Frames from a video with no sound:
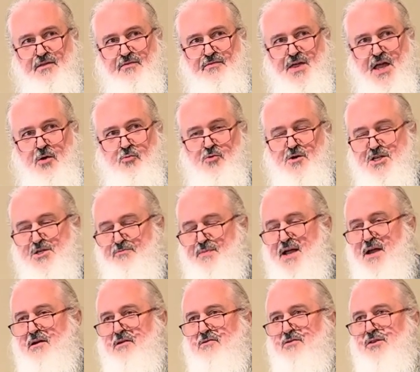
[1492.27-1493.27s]
they were
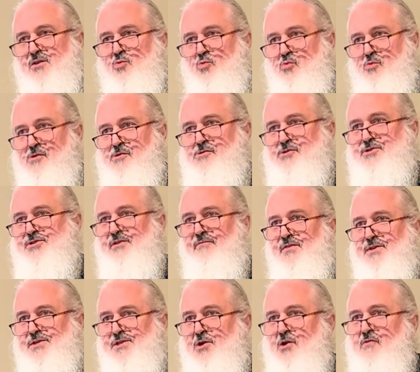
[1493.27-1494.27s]
spared the worst of
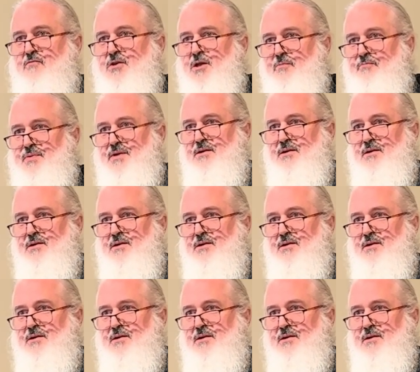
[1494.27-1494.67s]
the Soviet